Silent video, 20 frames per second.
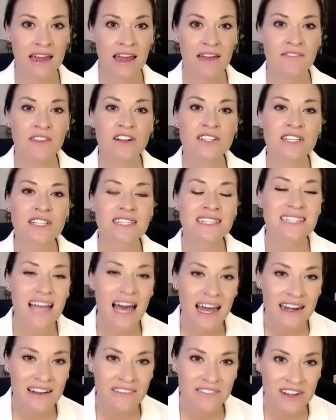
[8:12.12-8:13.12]
If there's a
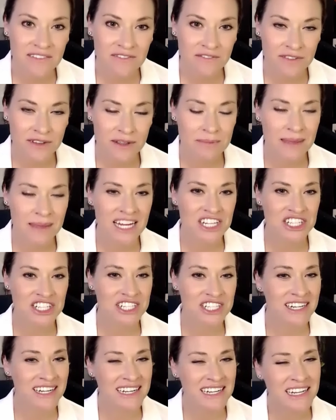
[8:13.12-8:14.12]
lot of
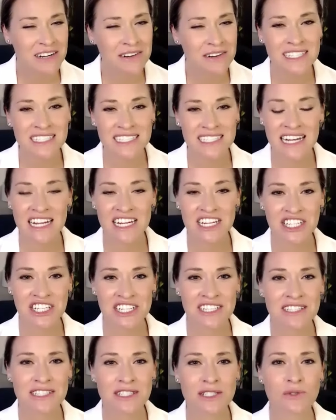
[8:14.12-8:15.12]
inflammation,
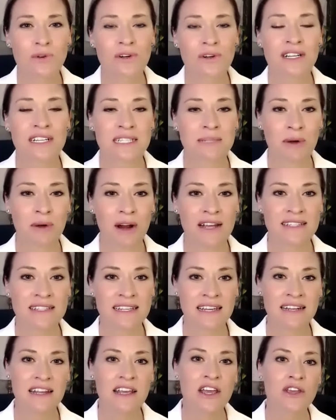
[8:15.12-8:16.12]
irritation, soreness
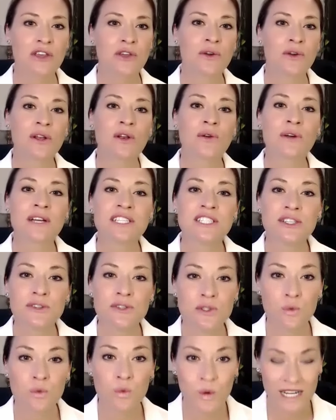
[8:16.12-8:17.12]
present, you can always
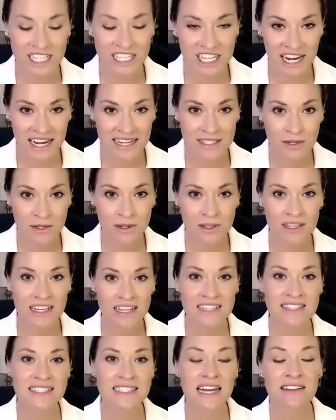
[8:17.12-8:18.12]
use witch hazel
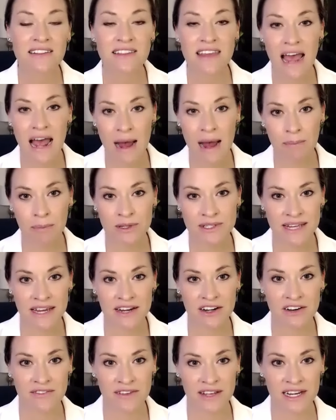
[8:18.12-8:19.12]
instead of the apple
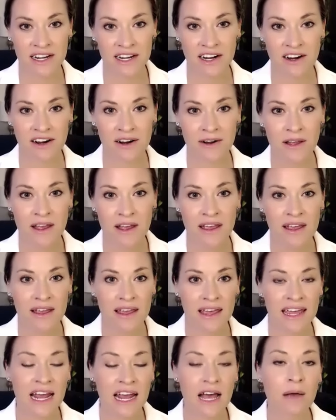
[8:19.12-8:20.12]
cider vinegar.
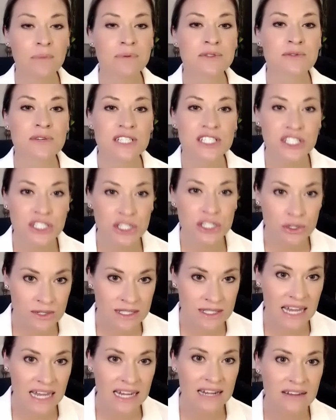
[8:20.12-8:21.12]
It helps
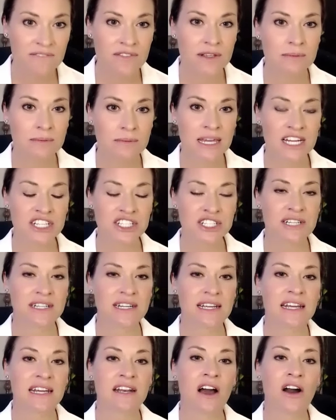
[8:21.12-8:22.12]
reduce that inflammation
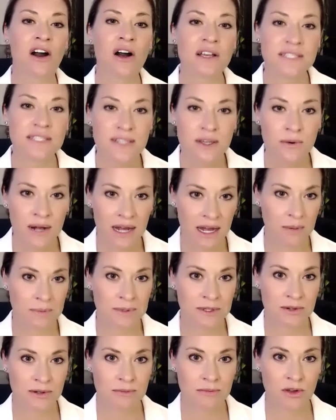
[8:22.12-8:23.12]
and also
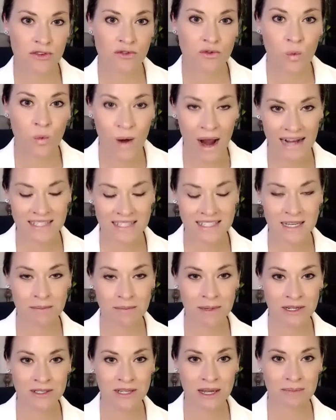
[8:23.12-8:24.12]
helps remove waxy
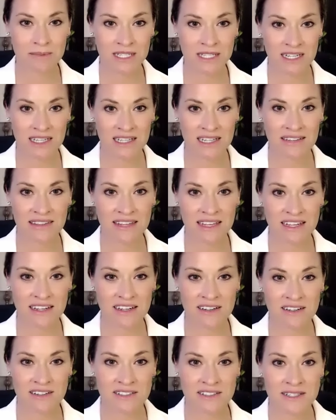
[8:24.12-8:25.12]
buildup to clean the
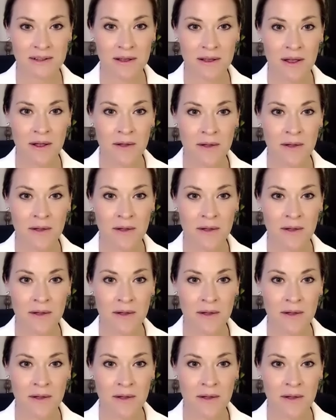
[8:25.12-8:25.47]
ears.